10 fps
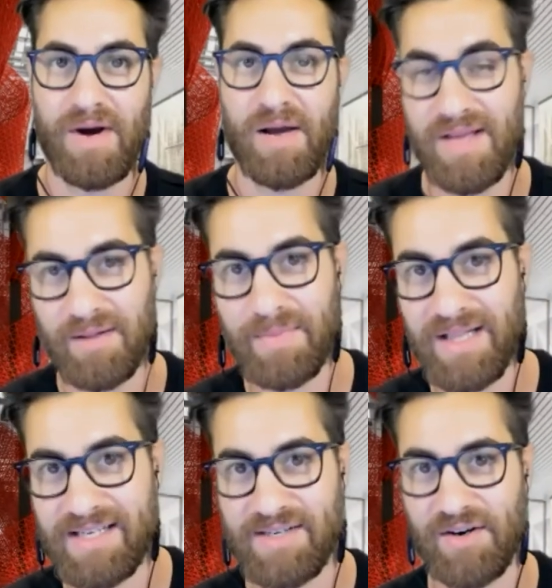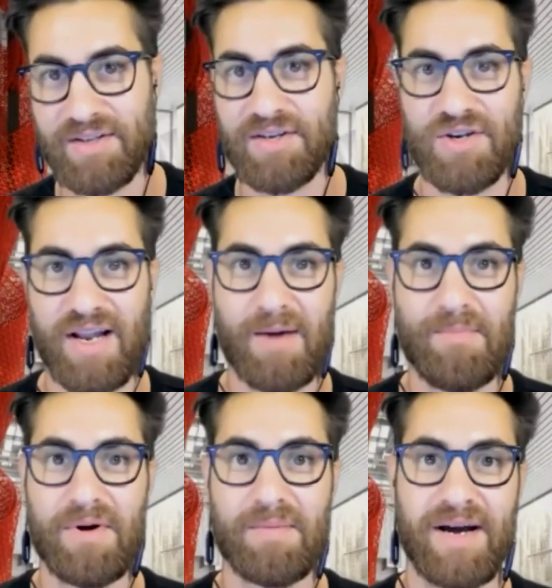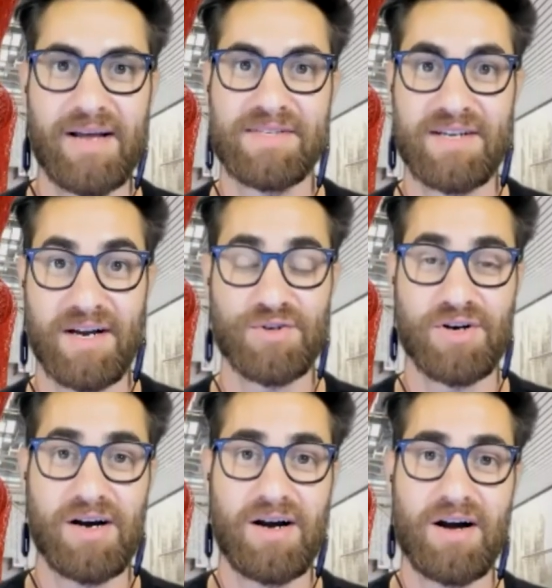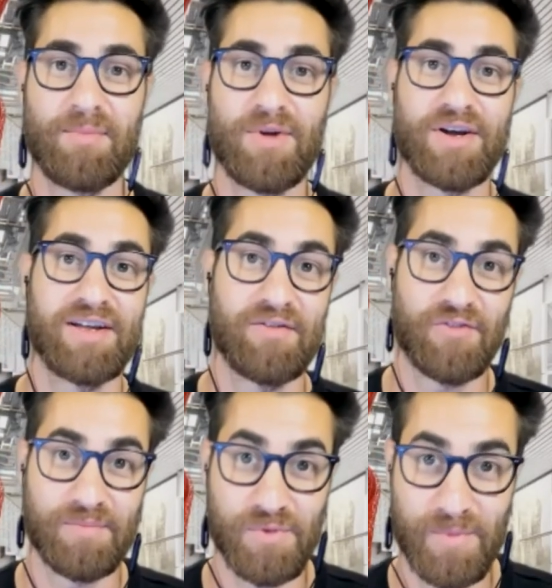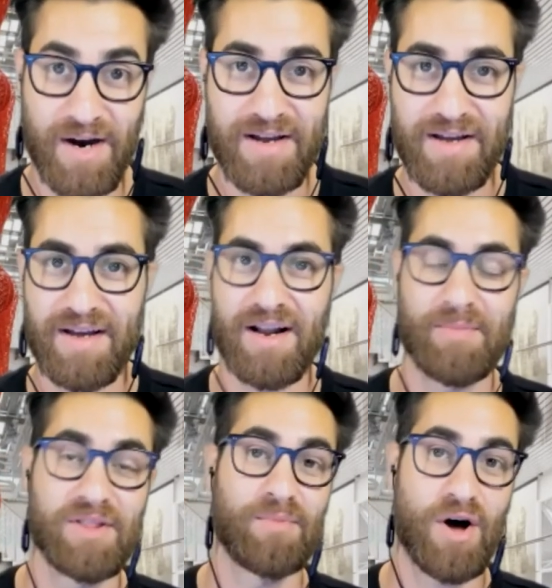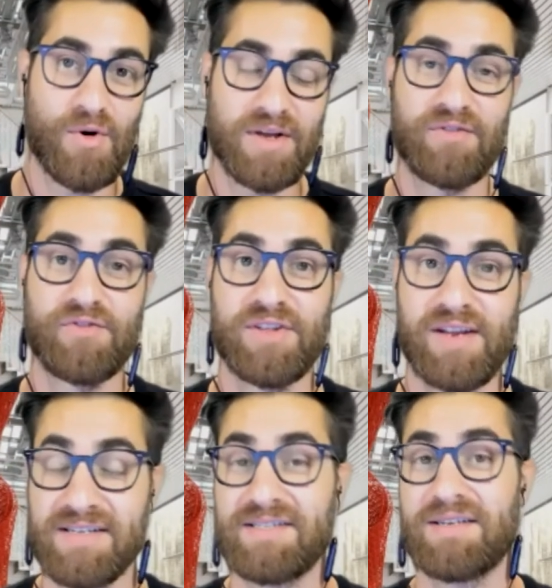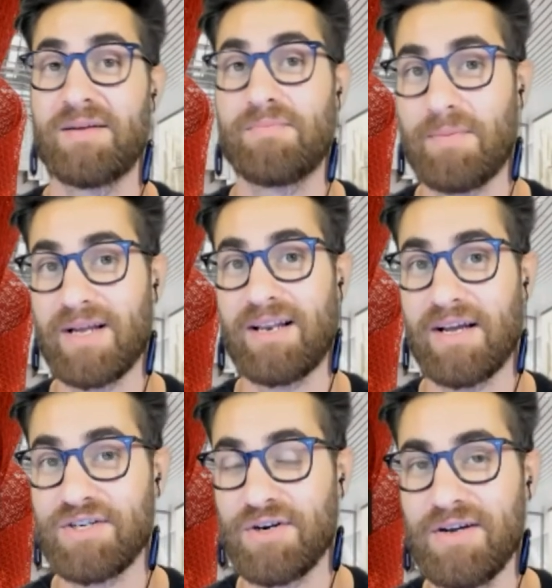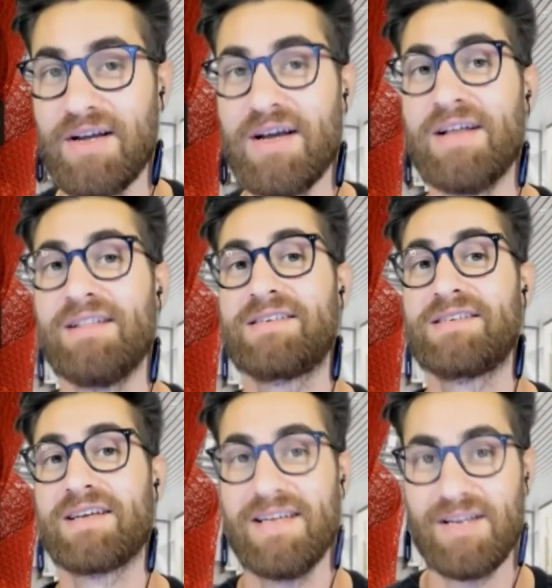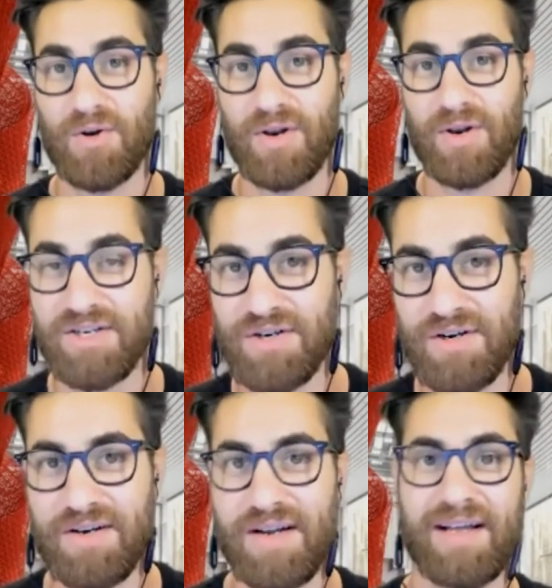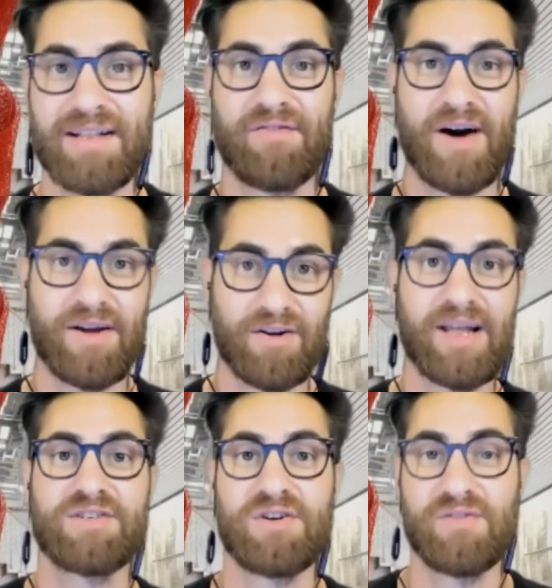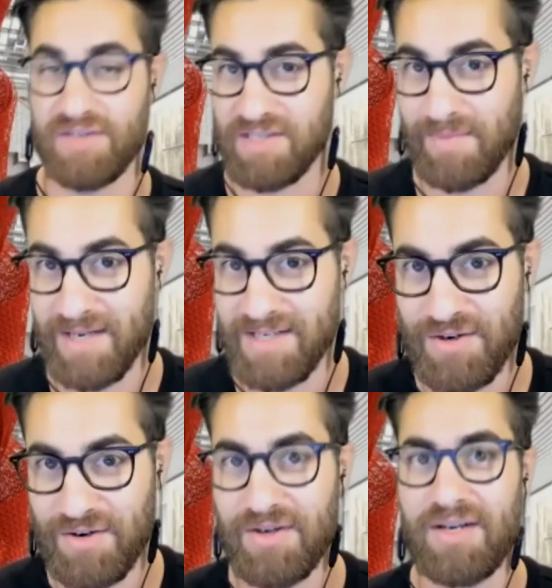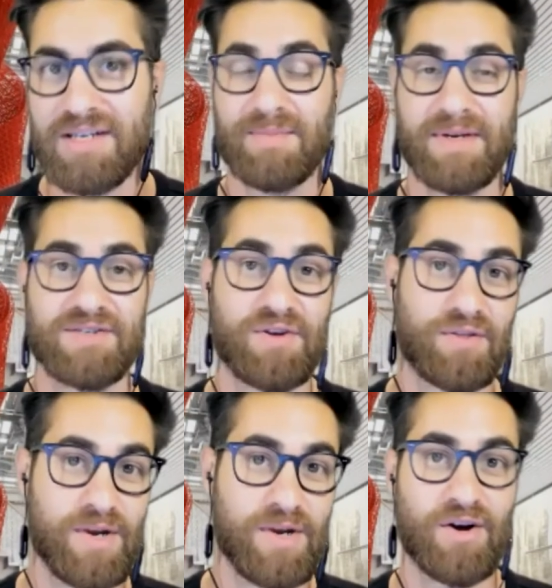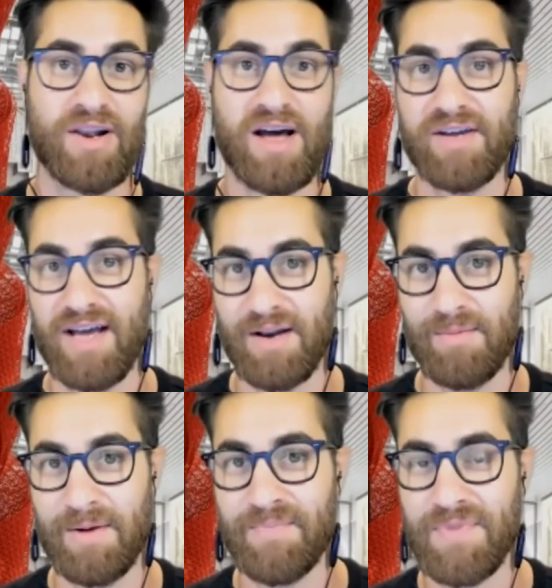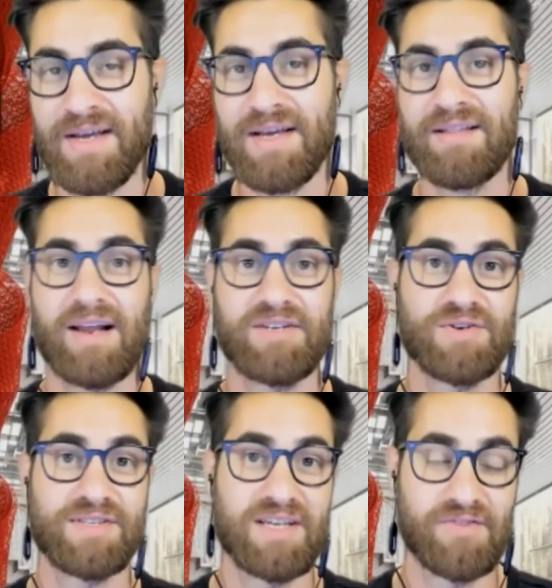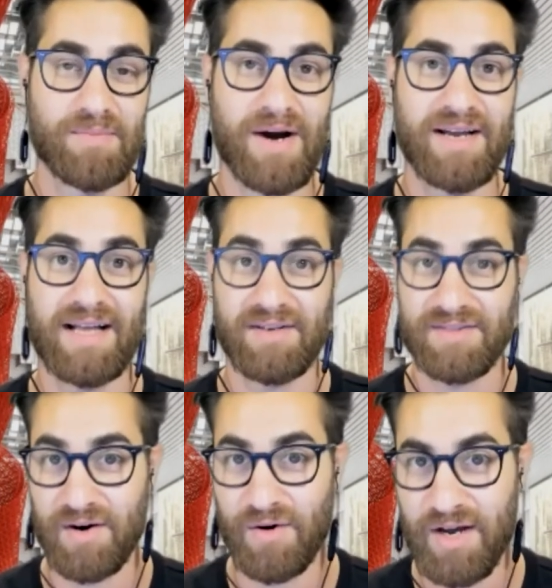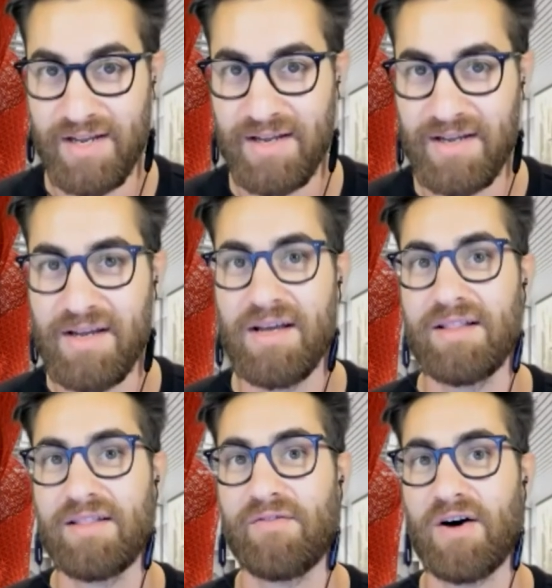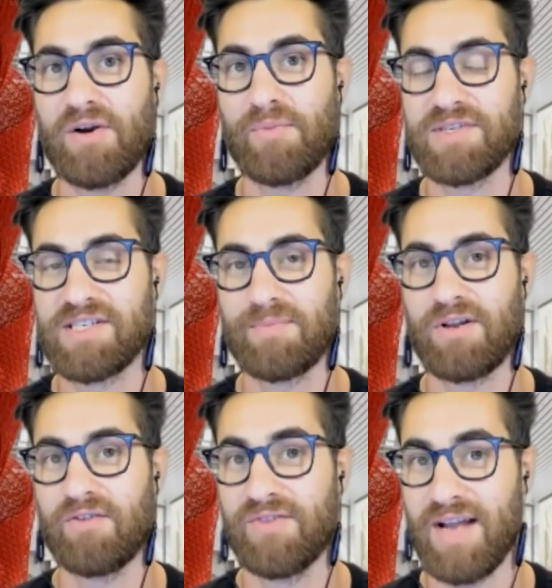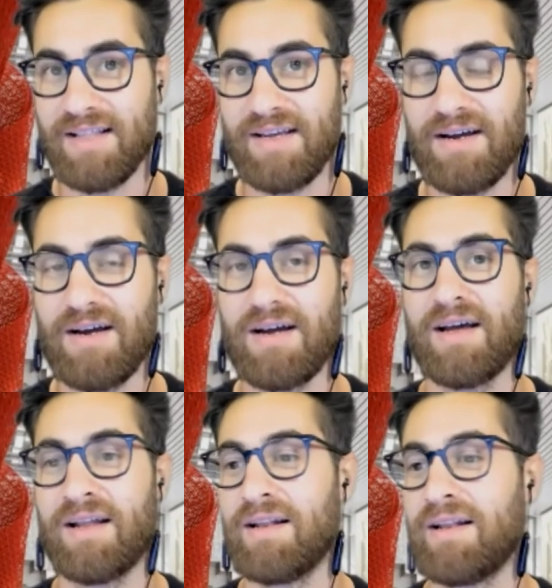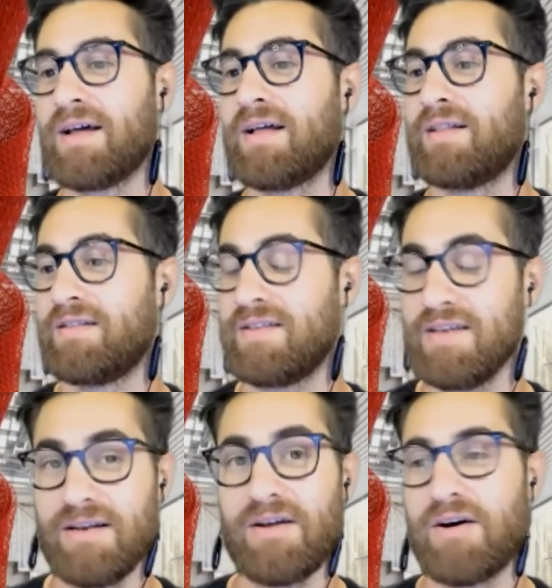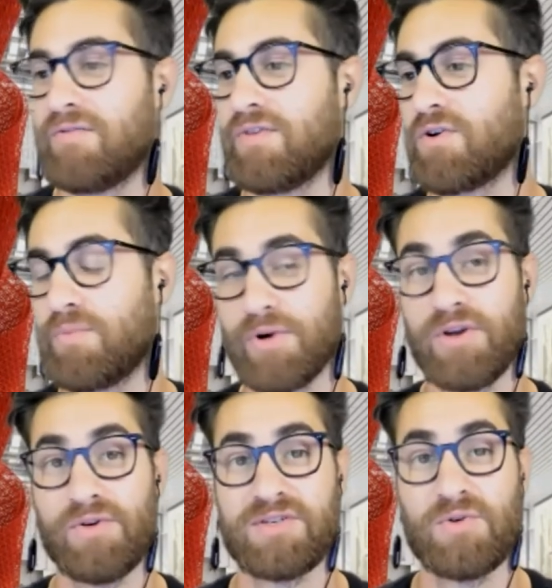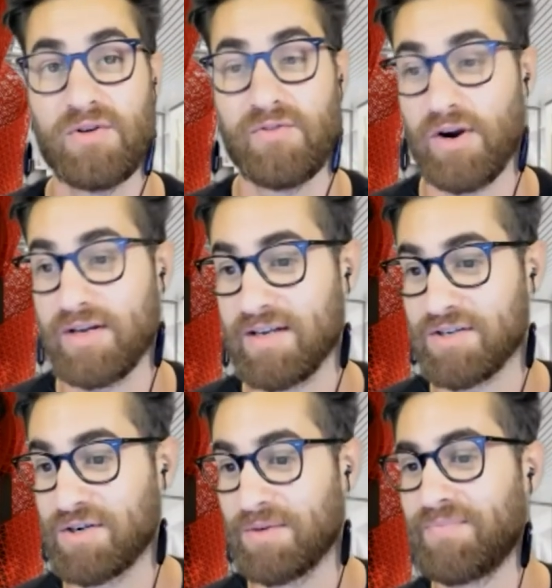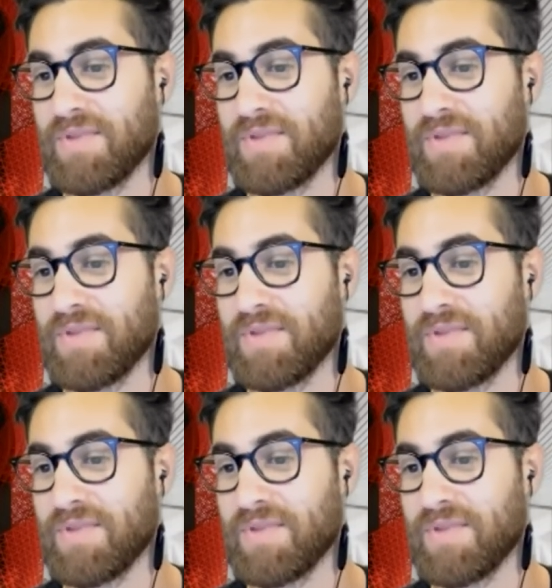by Meal Middle East Architecture Lab. My name is Riyad Joucka. I'm logging in from Dubai, and I'll be the moderator for today's public lecture. This is a keynote lecture and the final lecture of our semester, semester three on Live Academy. The lecture is given by Nader Tehrani, the founding principal of NADAAA and the dean of the Cooper Union School of Architecture.